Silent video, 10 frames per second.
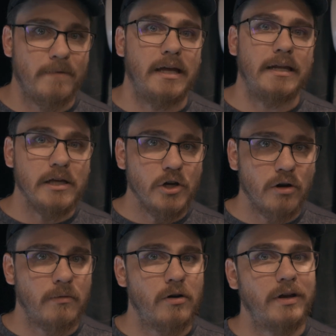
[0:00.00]
In
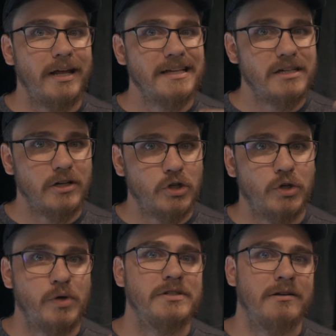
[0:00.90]
eco mode, it's going to
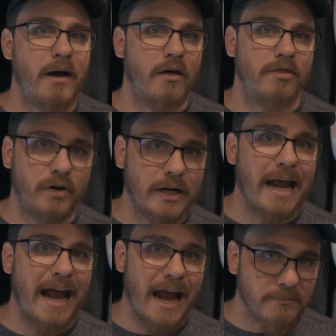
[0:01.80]
cruise at about
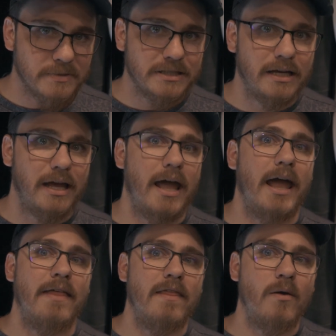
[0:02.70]
30 amps.
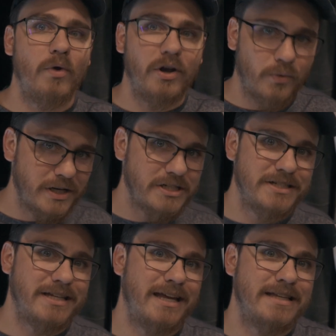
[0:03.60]
And then when it
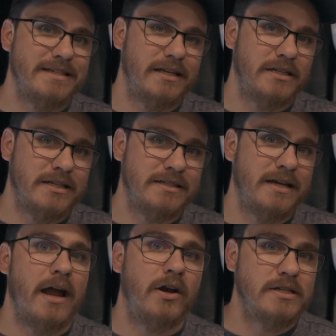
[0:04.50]
reaches its
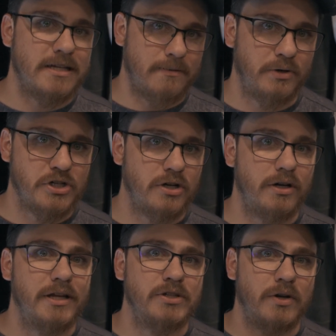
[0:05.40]
desired temperature,
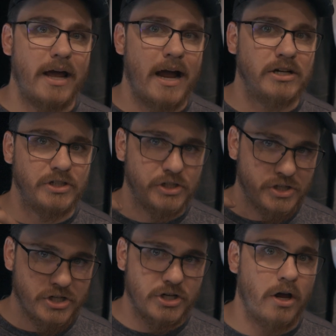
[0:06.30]
it's going to actually
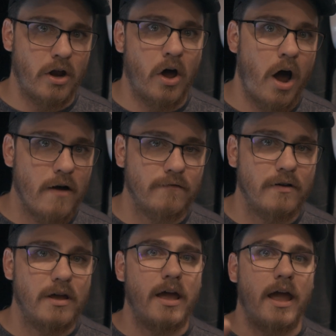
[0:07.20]
shut off,
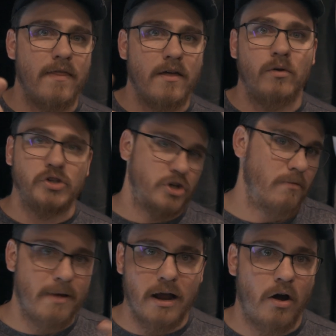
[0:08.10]
and then it'll
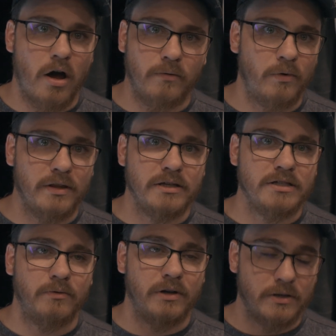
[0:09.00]
turn back on when
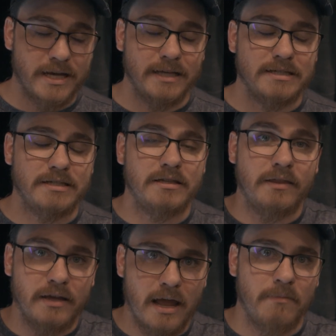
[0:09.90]
it tests that
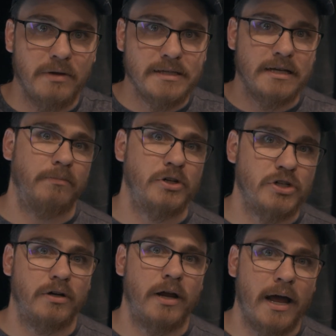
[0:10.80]
the ambient
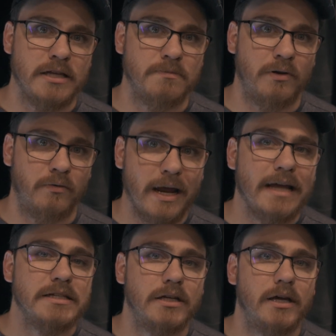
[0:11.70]
temperature has been
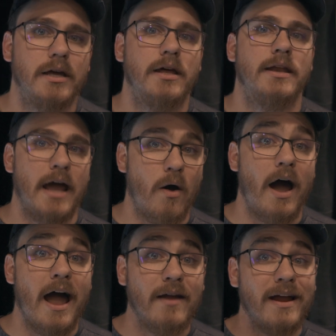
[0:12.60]
raised. Now,
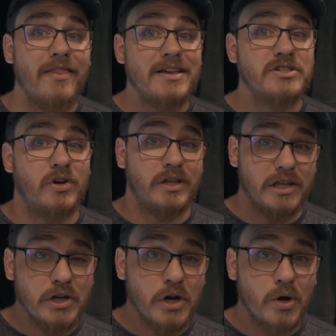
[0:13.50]
I ran this on
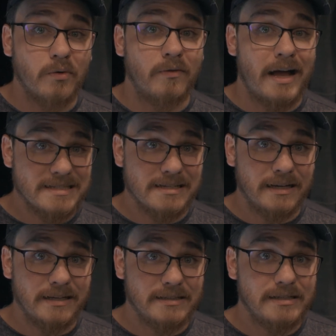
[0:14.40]
eco last
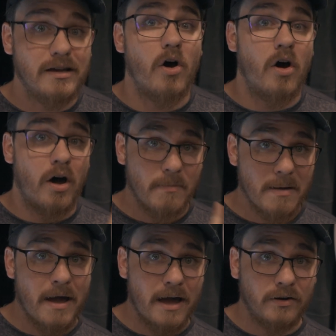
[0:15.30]
night on
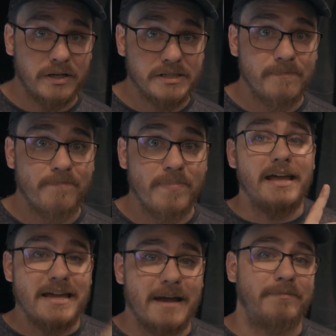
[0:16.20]
my batteries.
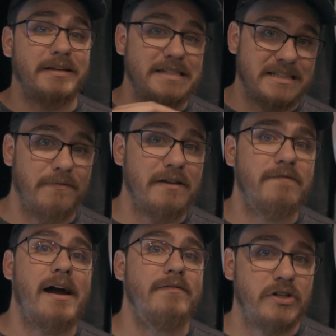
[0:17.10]
It kept it
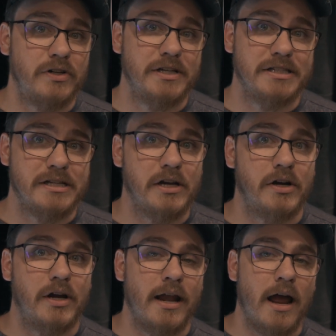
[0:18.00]
75 degrees in
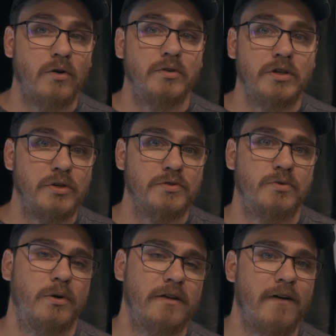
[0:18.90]
here, and I only used
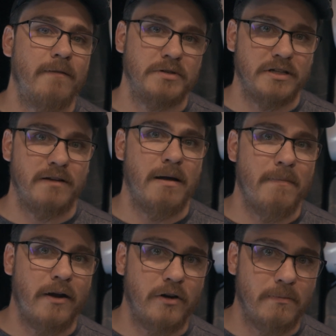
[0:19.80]
25% of my
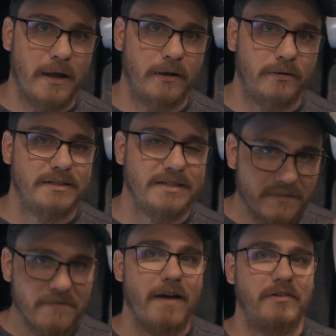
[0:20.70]
battery bank.
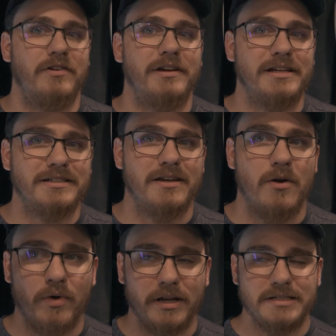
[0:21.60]
75 degrees
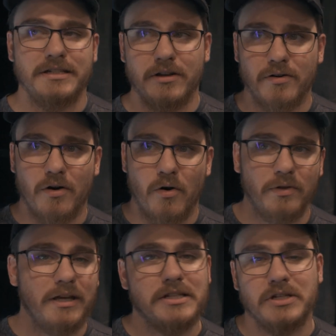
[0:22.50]
when it still
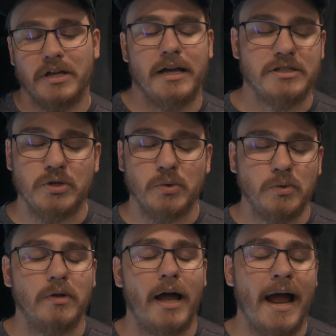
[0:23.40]
only gets as
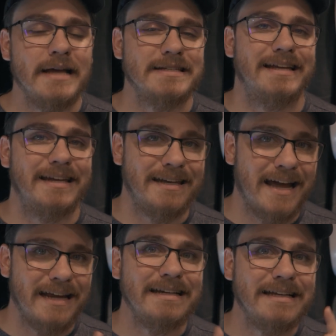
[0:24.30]
cool as
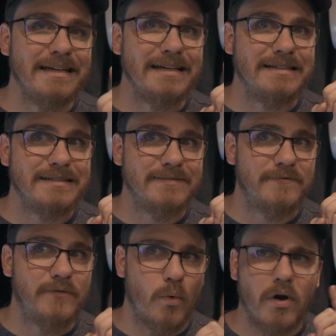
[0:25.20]

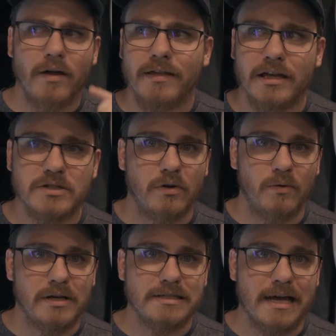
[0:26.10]
94, I think is what it
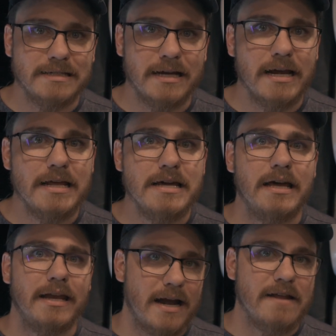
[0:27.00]
was last night.
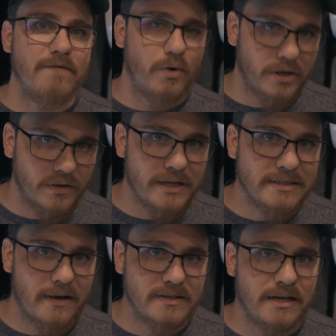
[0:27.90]
94
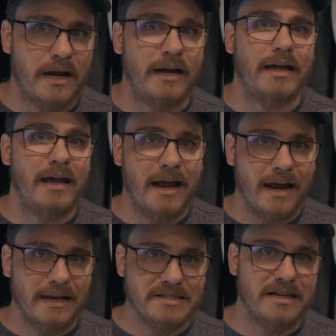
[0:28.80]
degrees outside, and I
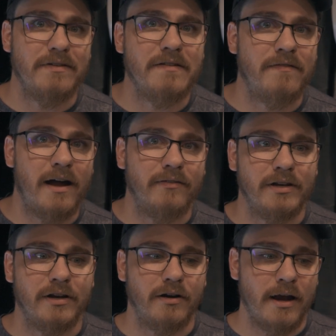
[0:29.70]
had 75 in
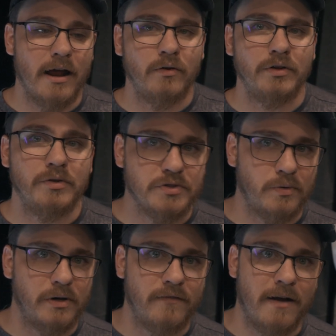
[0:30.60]
here, and I only used
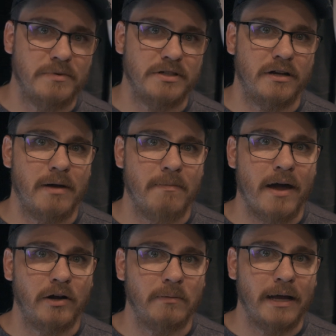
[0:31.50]
25% of my
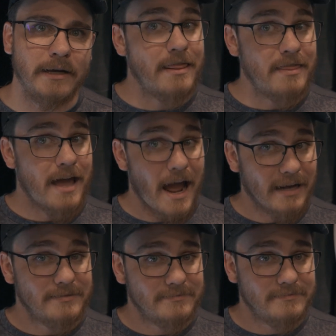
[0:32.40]
battery bank.
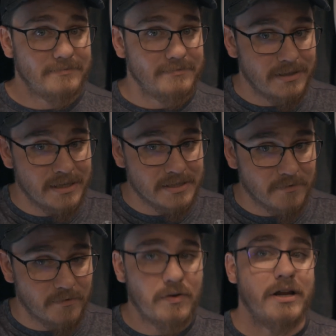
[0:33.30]
That is
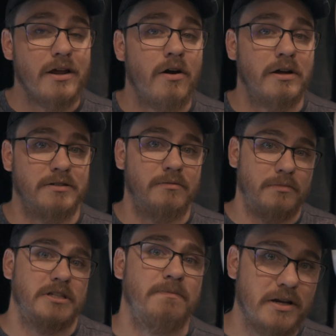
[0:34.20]
freaking awesome,
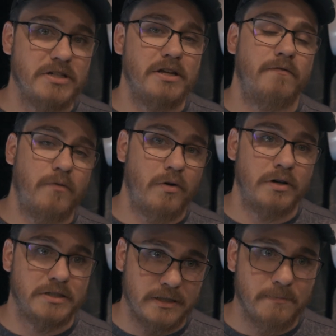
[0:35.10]
especially for
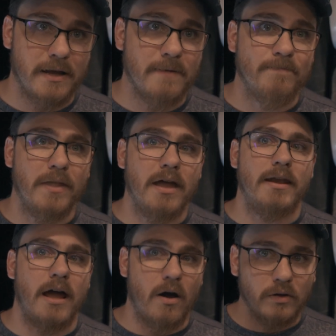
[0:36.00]
sleeping.
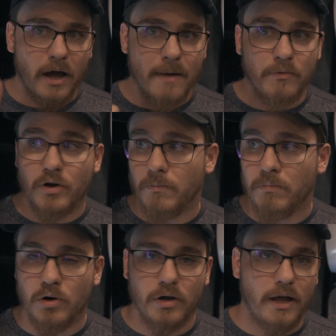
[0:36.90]
Now, I'm gonna
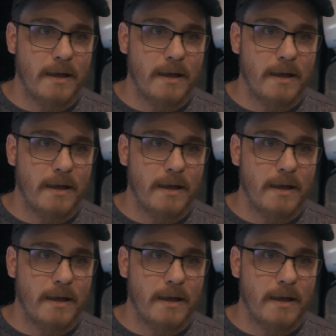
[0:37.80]
put